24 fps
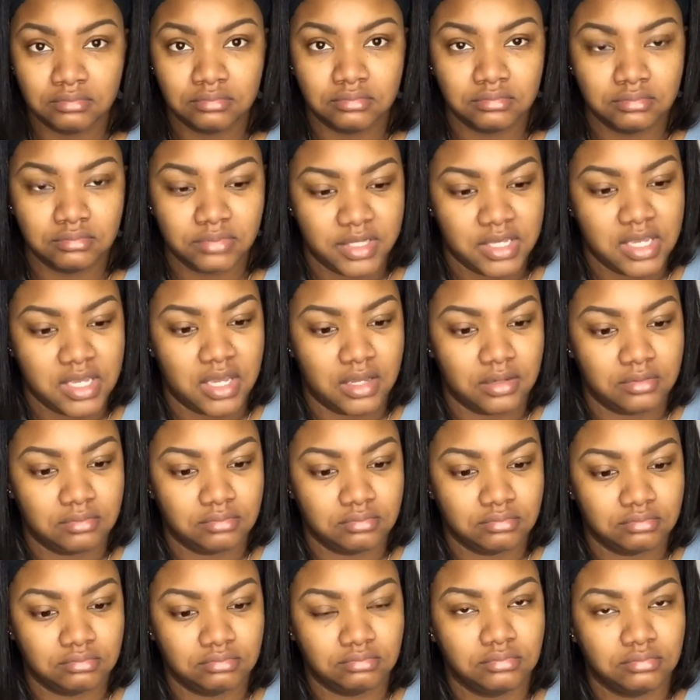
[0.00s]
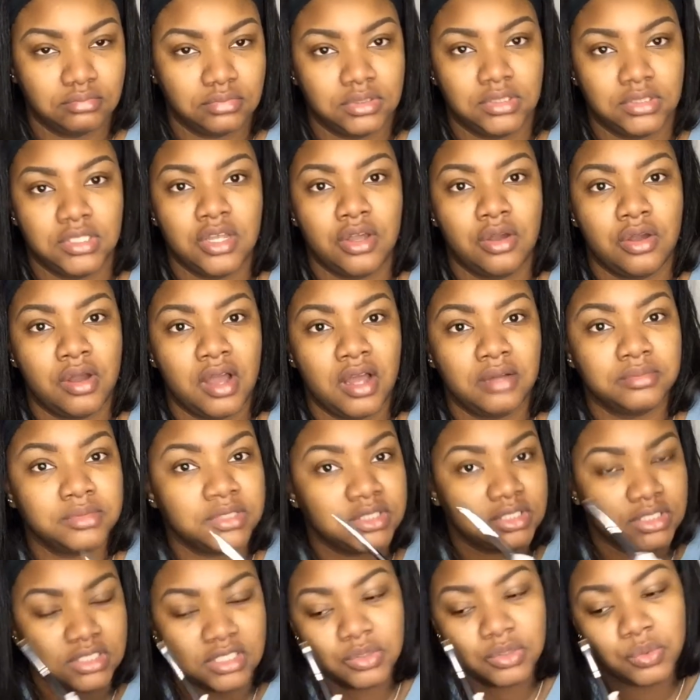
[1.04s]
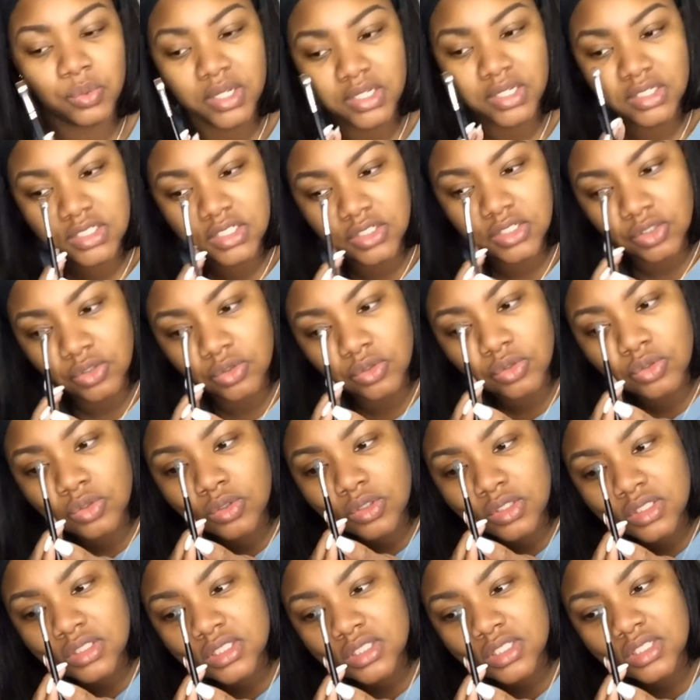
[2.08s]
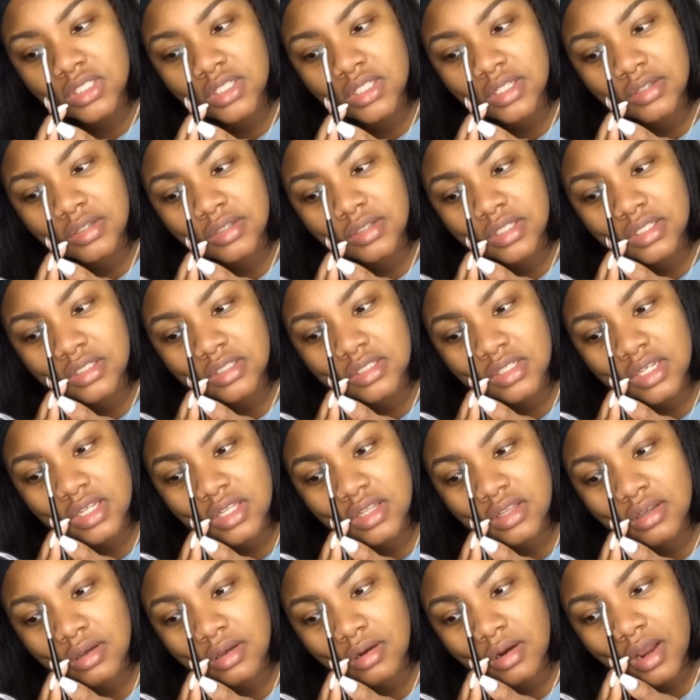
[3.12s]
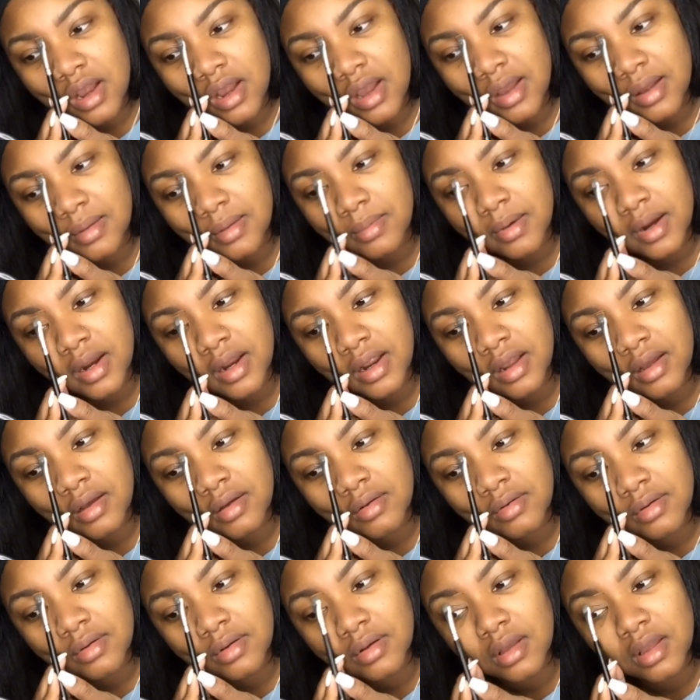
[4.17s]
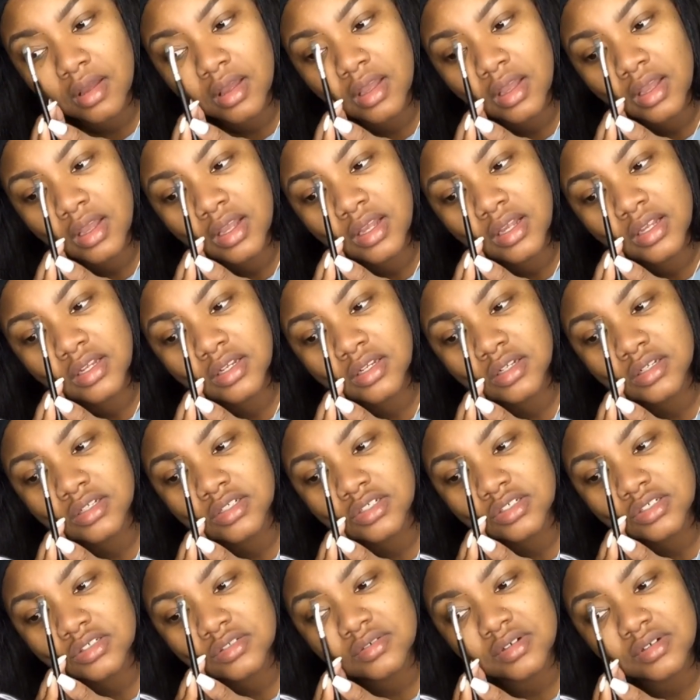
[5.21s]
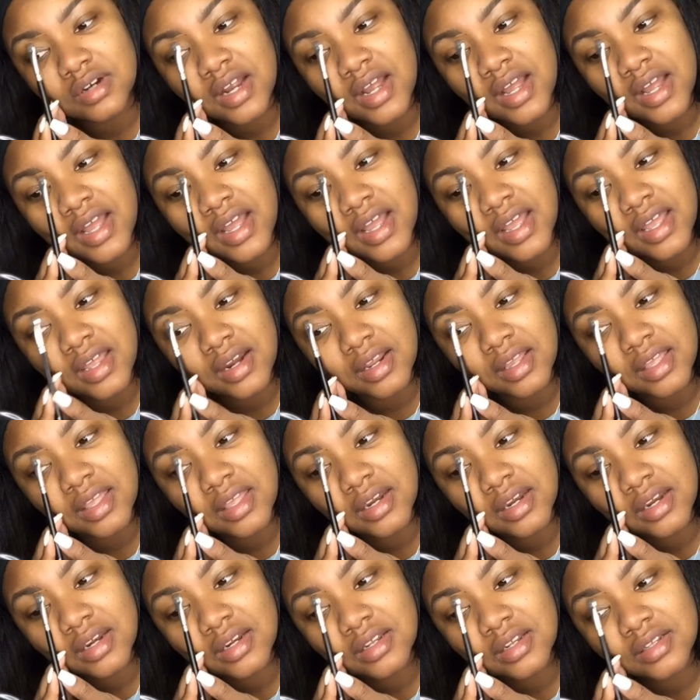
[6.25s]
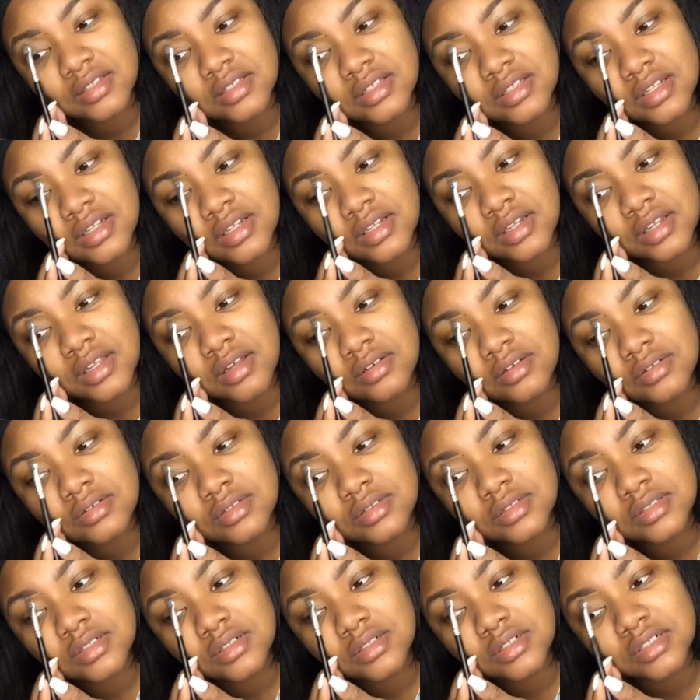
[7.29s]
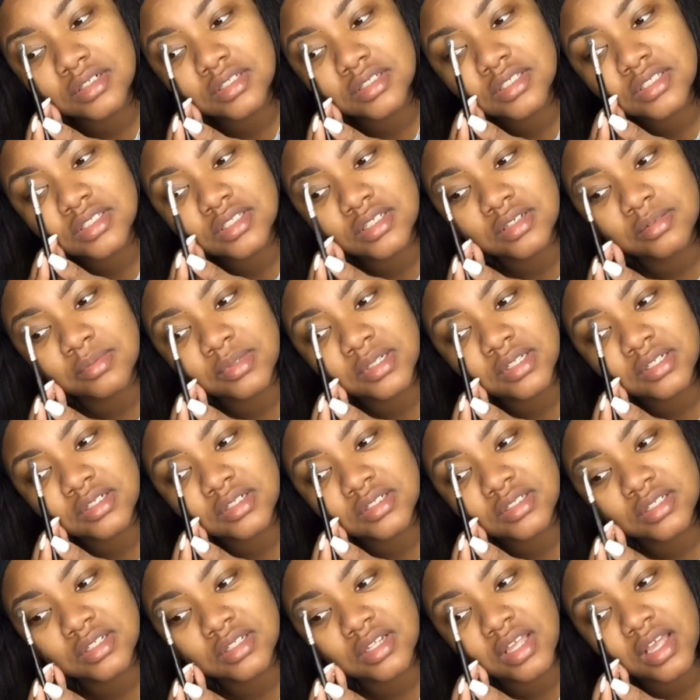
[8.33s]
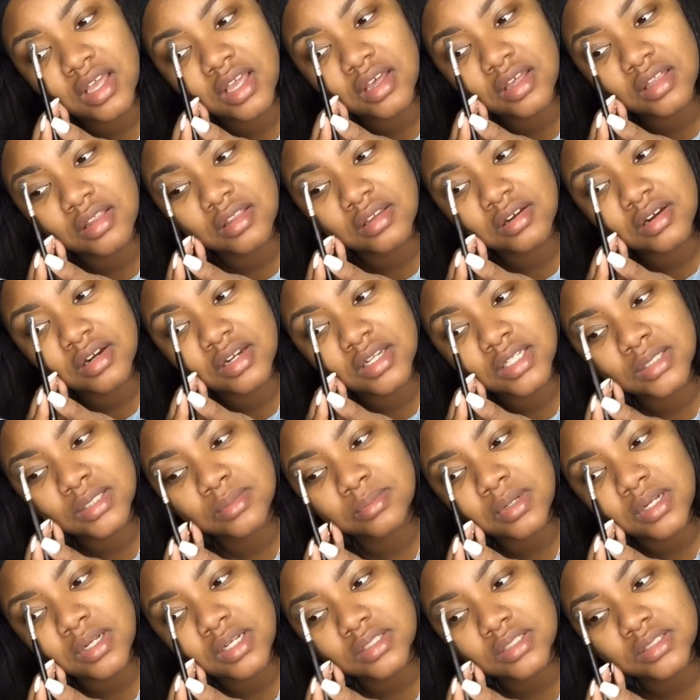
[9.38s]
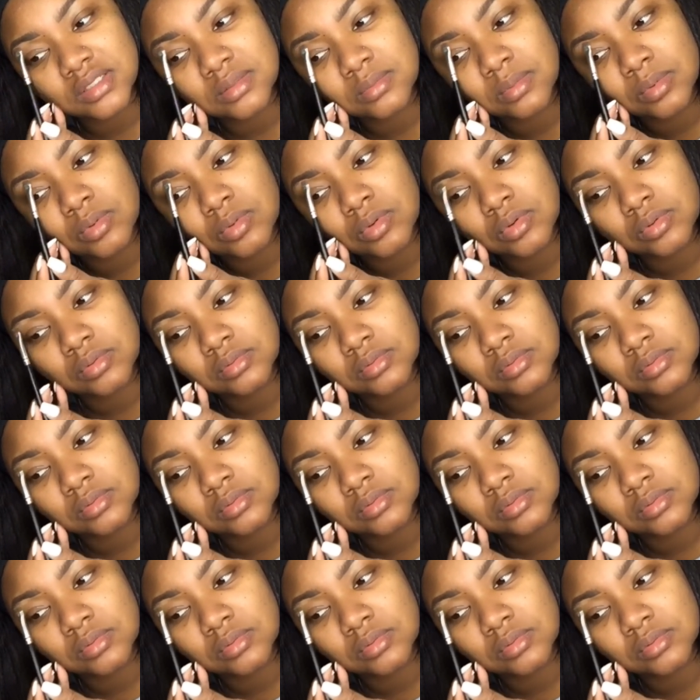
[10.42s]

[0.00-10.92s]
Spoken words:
But yeah, so I'm just going to conceal this other eyebrow and try to get it as close or similar to the other as possible.